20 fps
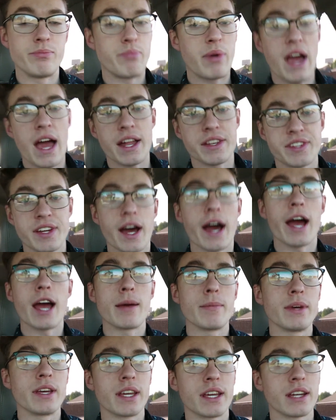bad
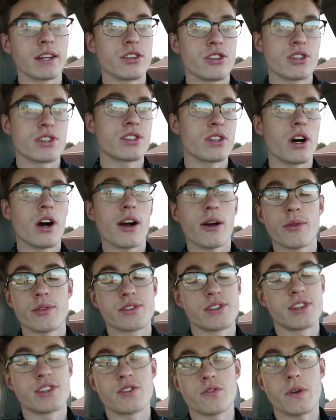timing, just awkward
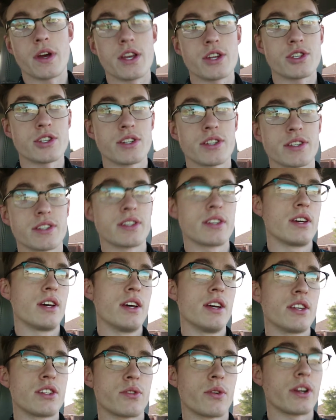situations,
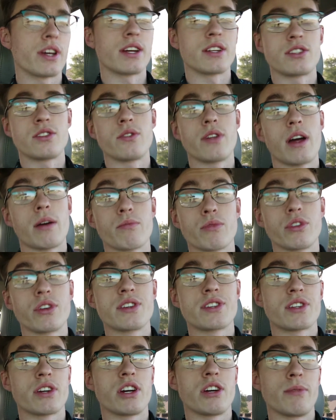so I didn't get to do that. I'm
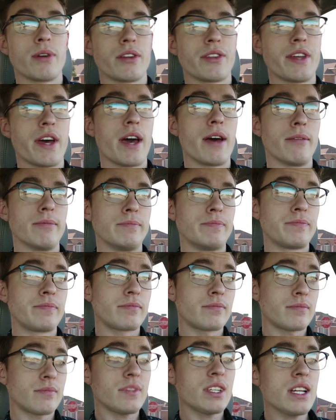really sorry about that.
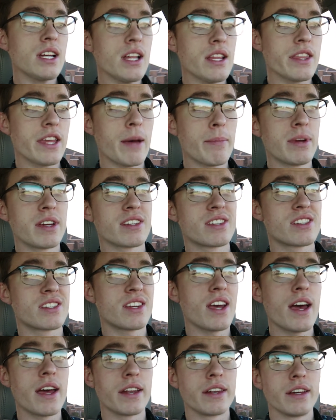That being
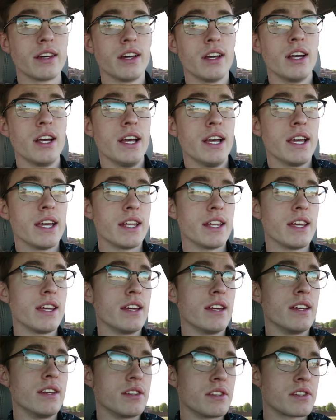said, it
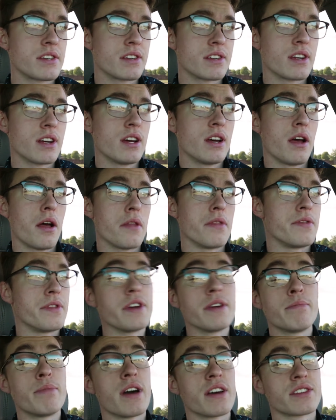is
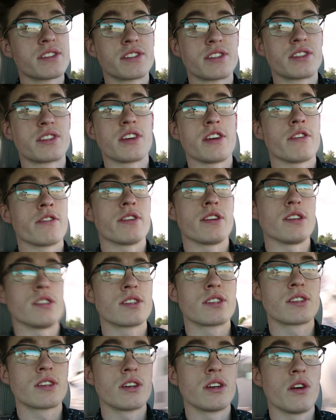the best
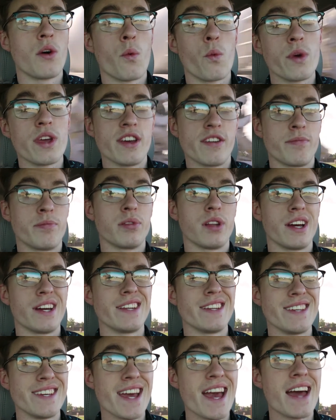series we have
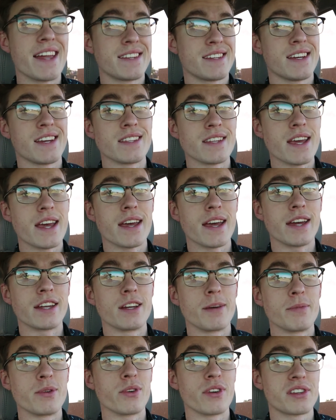played yet in the
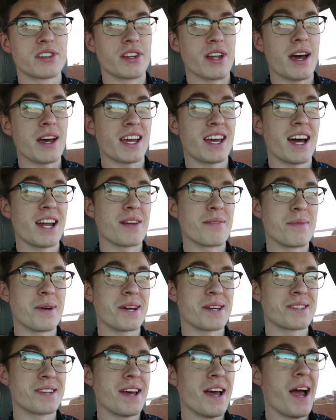AAWL, so that kind of
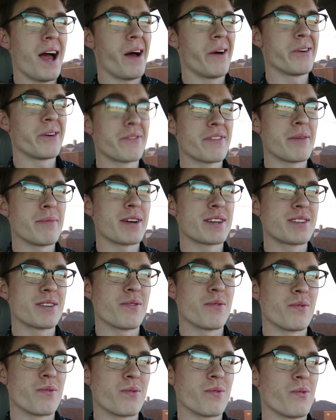makes it, I don't know if that makes
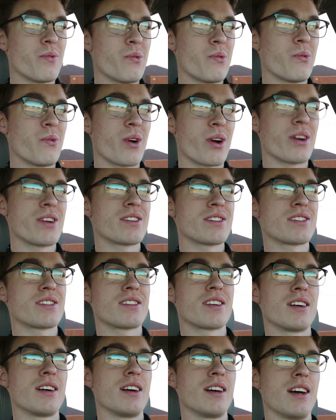it
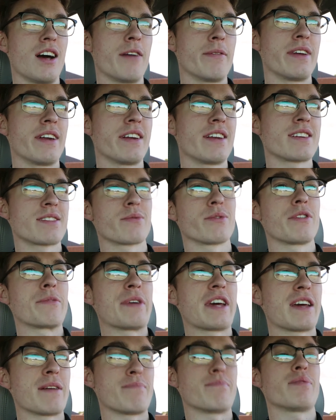worse. I mean, it doesn't really
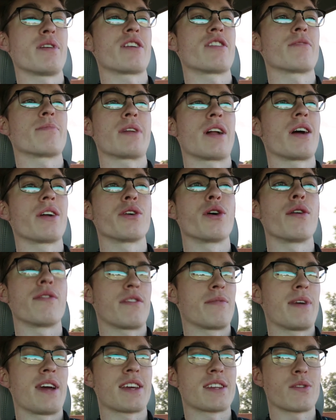make it better, but I don't know
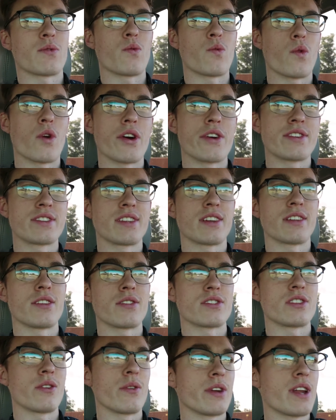if it makes it worse that
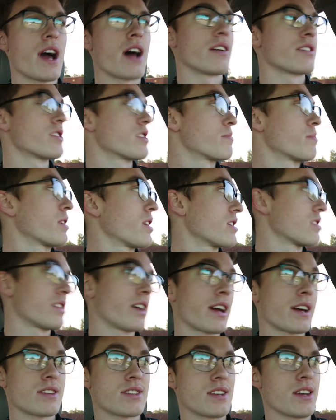there's no analysis, because
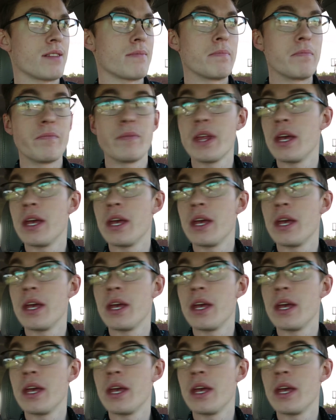like I said,